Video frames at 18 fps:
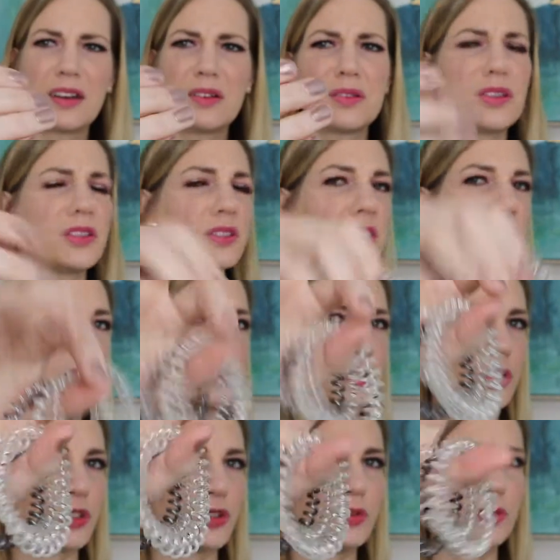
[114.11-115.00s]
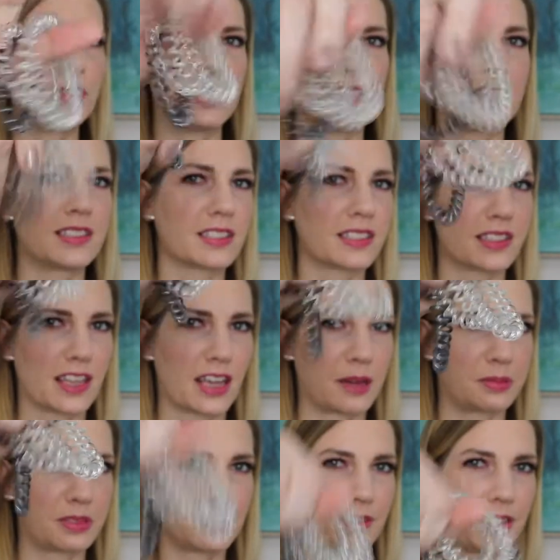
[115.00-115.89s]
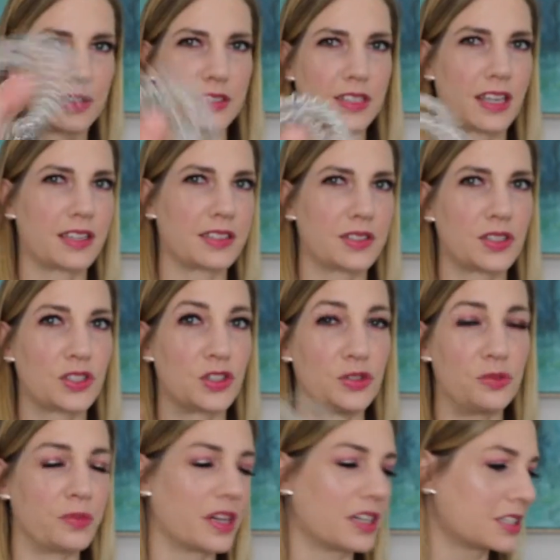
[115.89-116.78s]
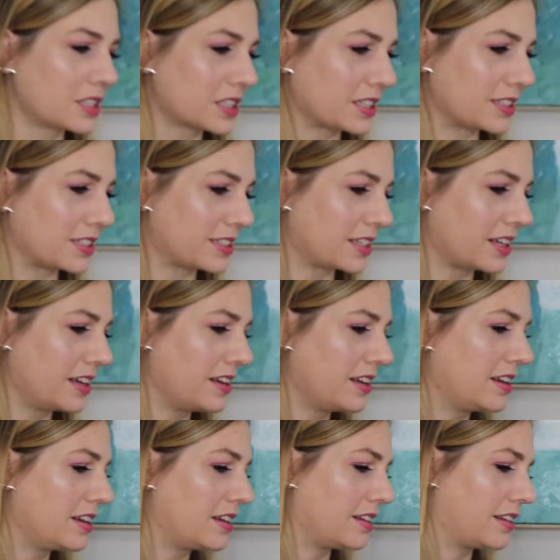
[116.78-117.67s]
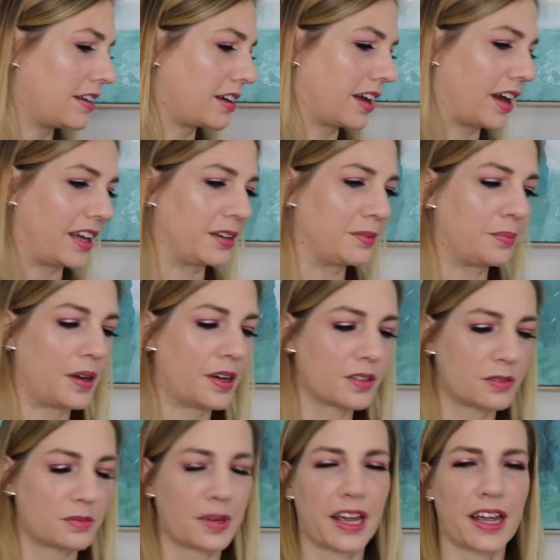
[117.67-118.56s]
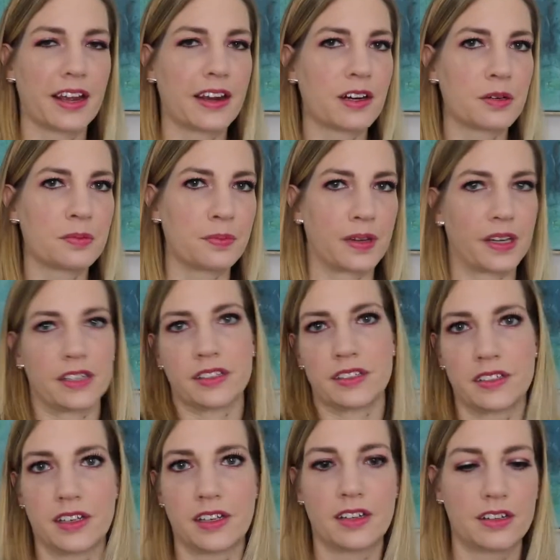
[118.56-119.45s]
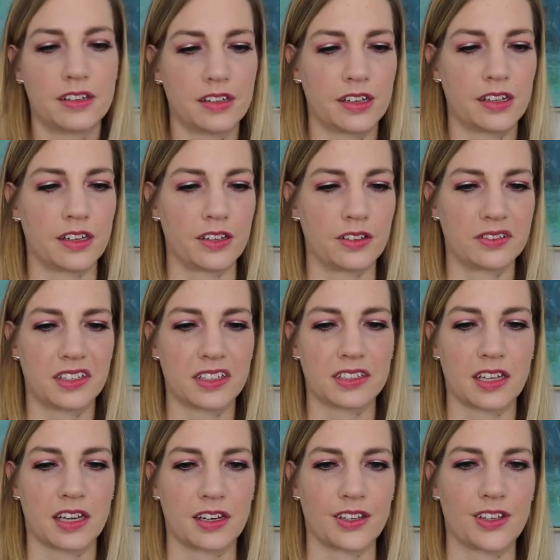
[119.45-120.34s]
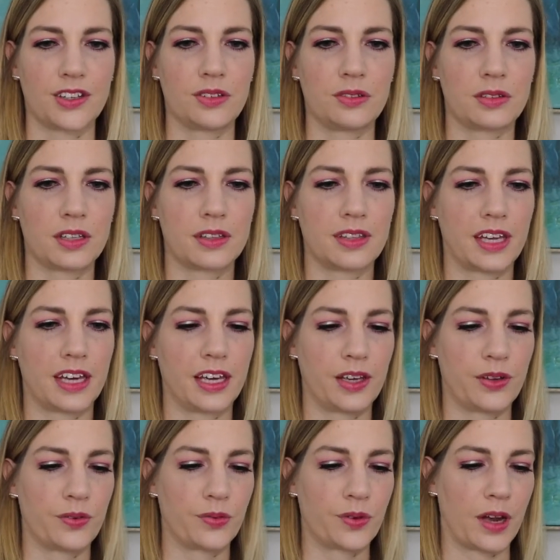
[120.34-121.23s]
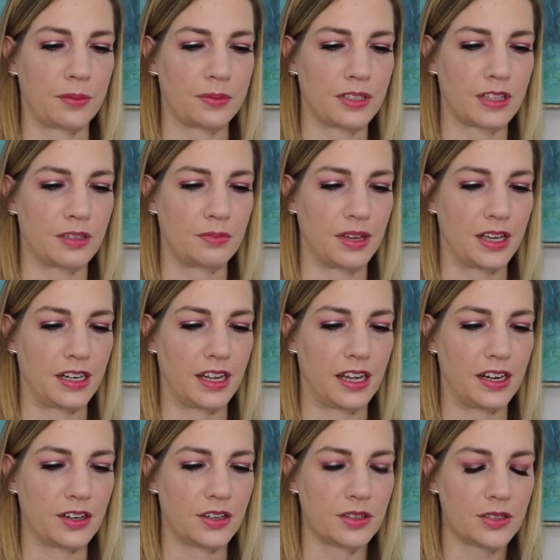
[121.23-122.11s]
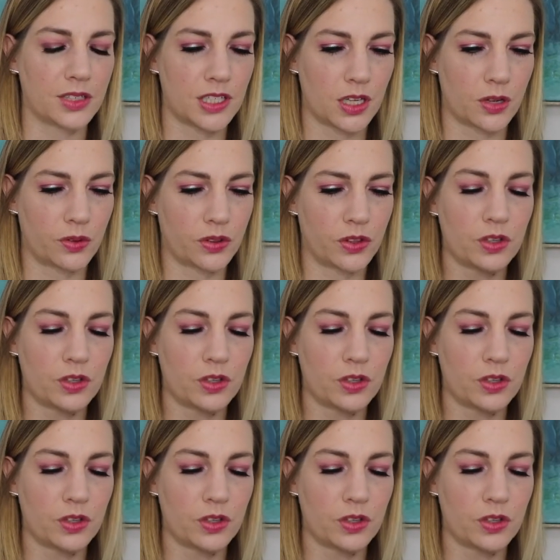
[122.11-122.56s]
don't use these types of hair ties too much because they kind of bother my hair, but you know, that's kind of cute that they wrapped them in here. So it